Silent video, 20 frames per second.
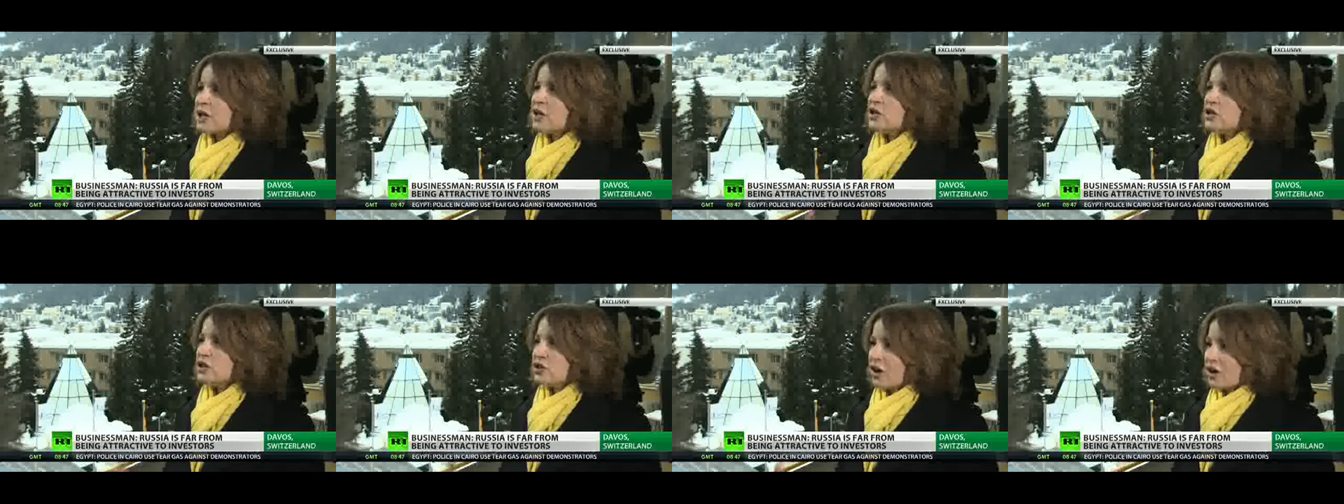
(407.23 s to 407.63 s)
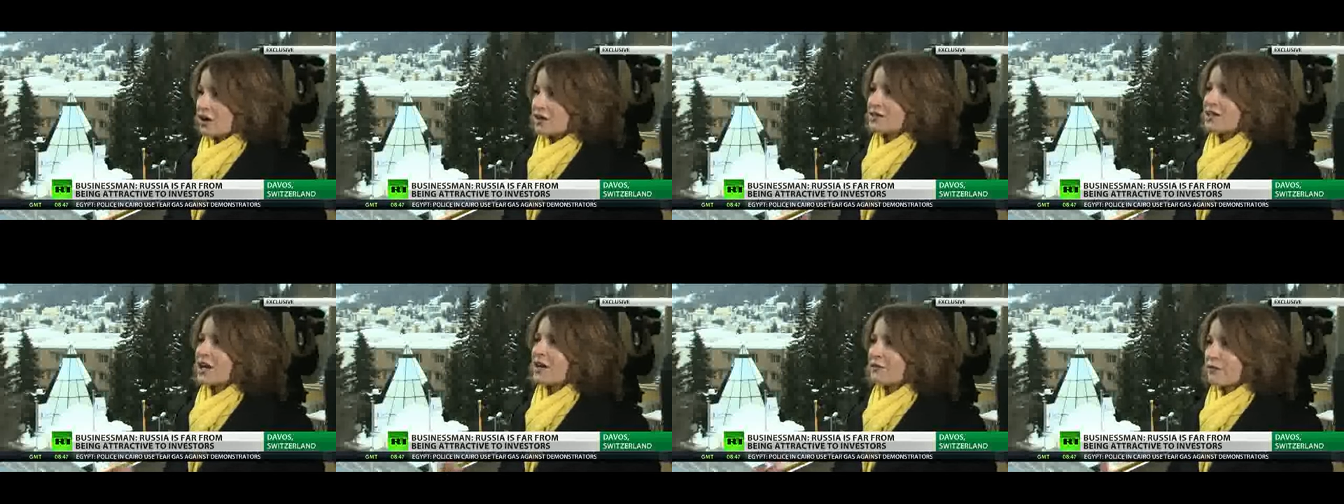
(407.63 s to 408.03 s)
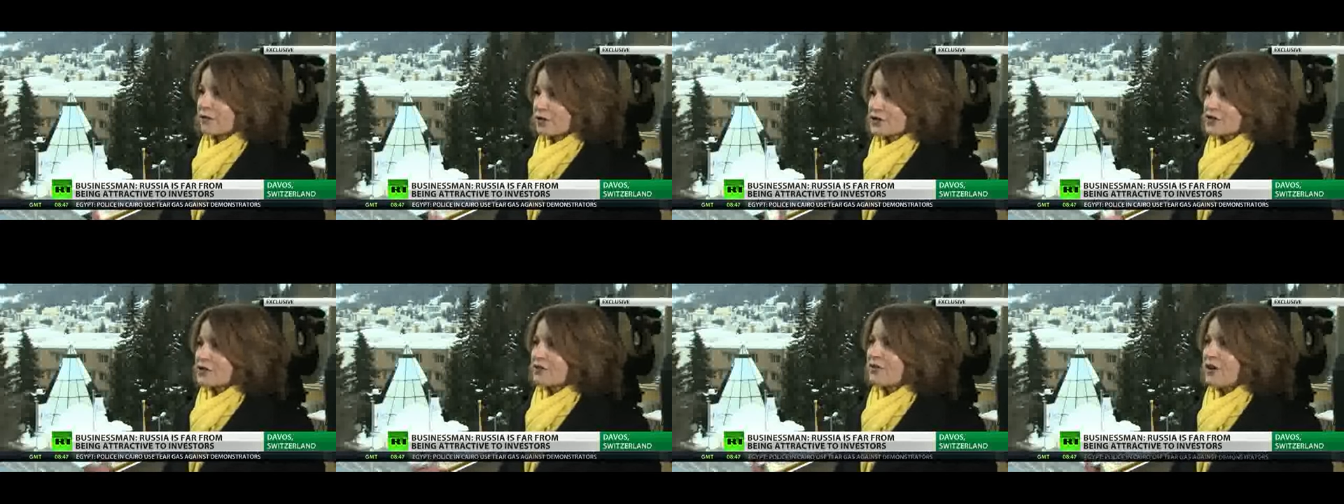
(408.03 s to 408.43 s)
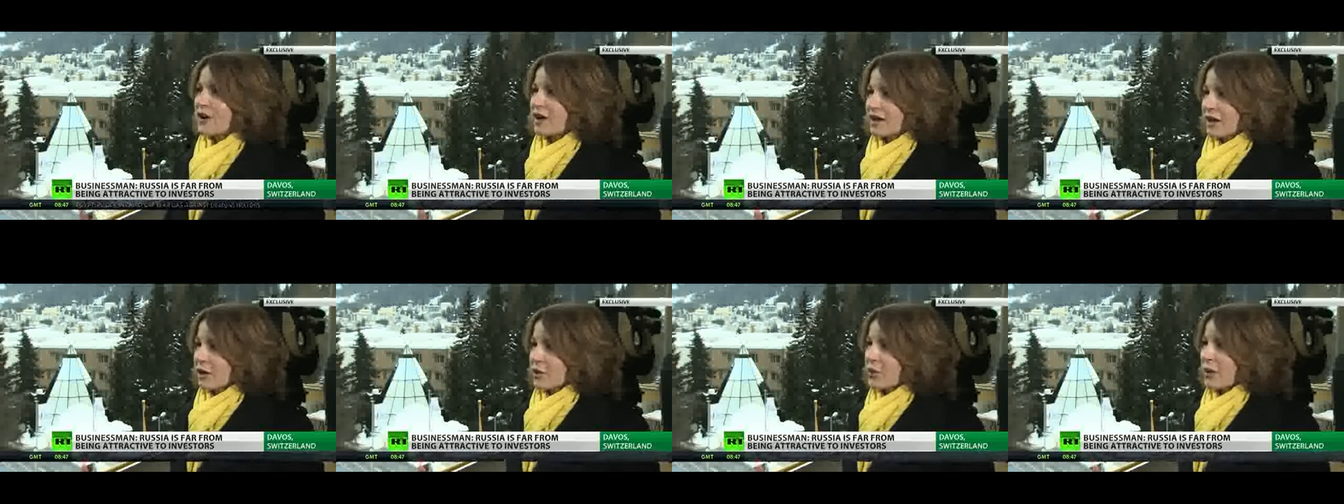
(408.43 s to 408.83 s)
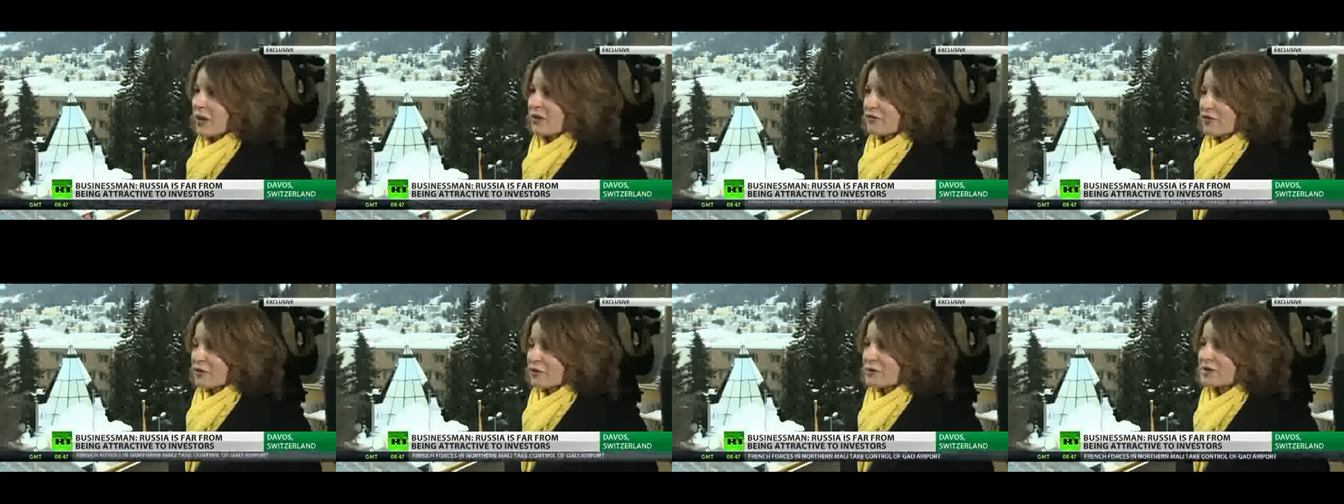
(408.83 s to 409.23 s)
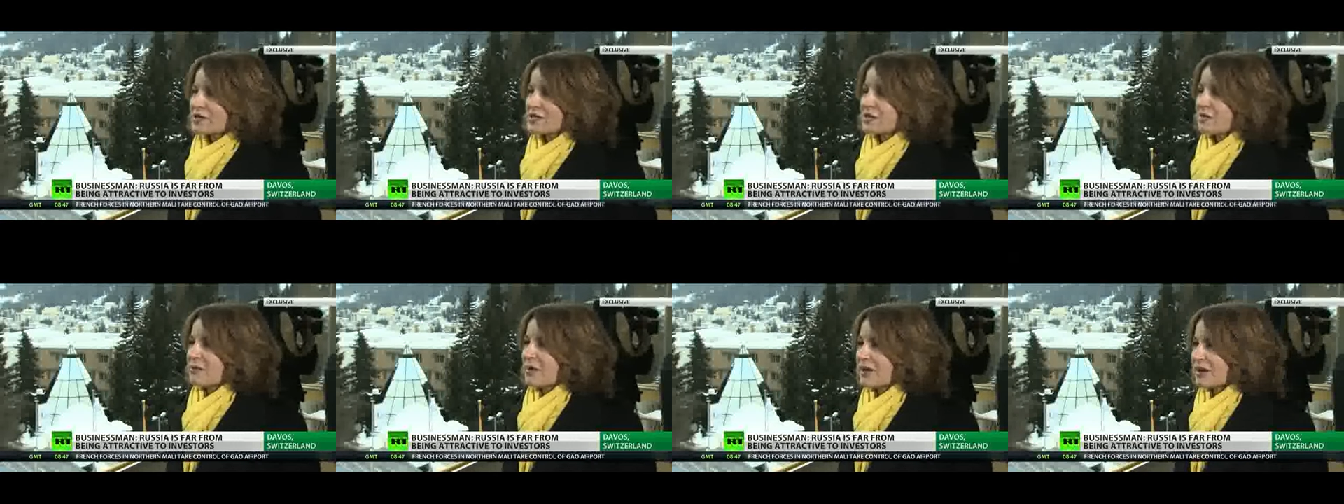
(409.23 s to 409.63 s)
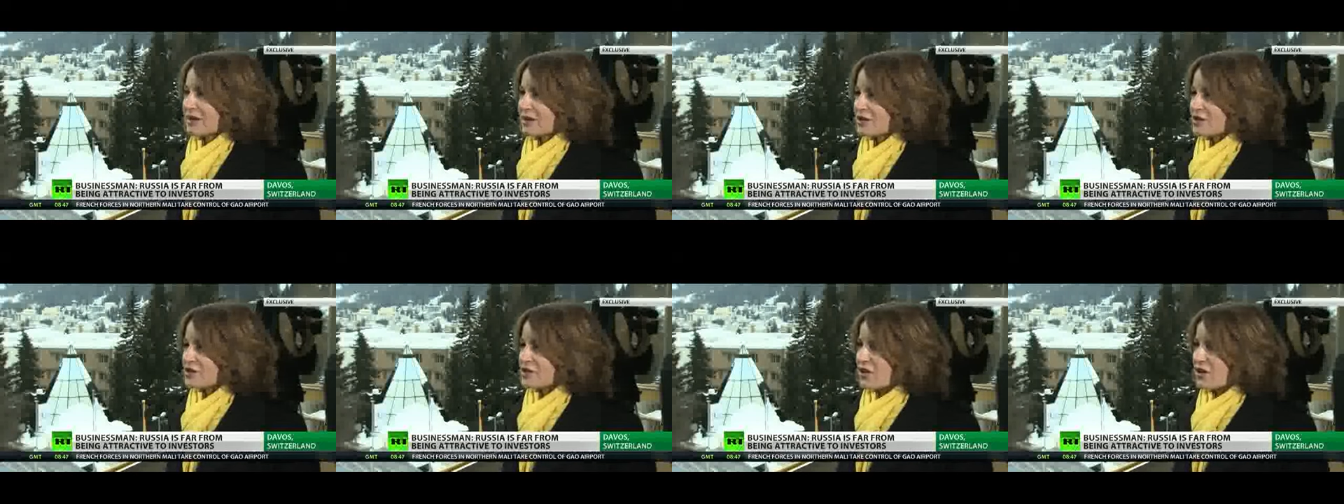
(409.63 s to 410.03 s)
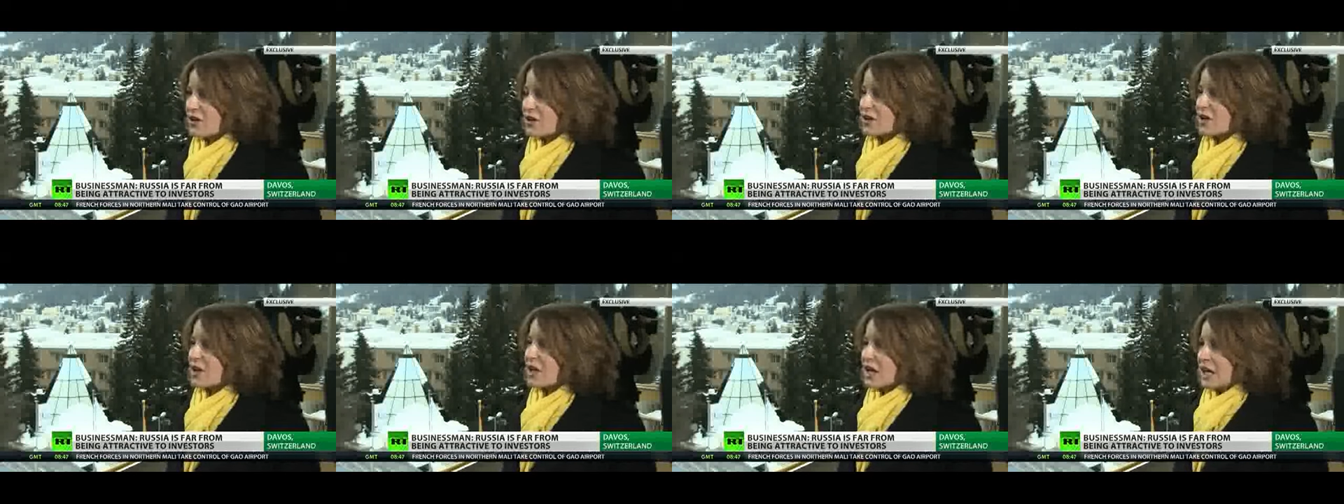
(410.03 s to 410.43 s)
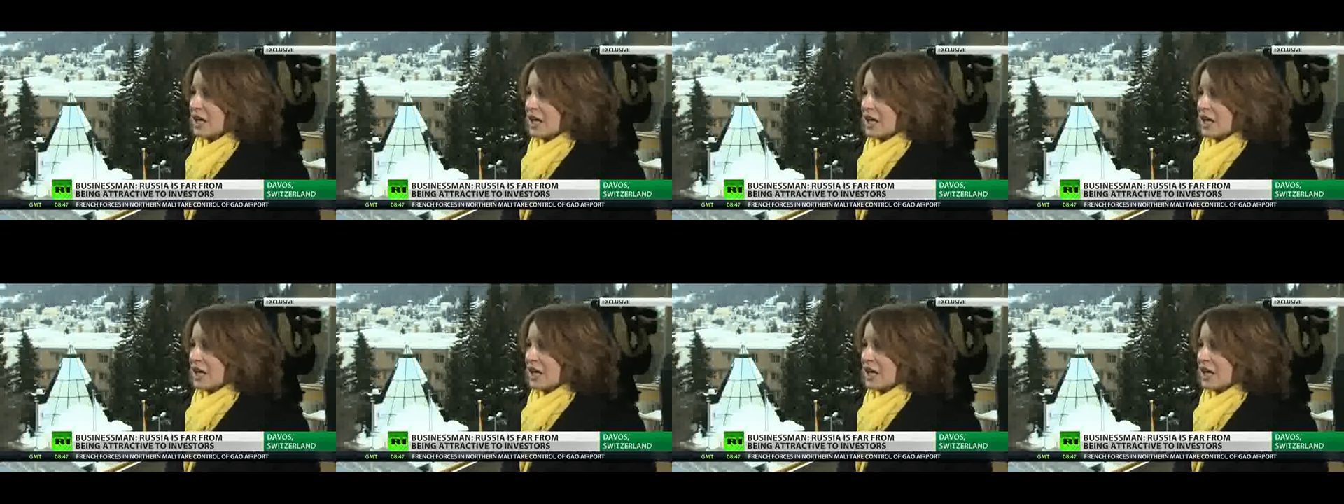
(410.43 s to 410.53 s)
not diversifying away from its dependence on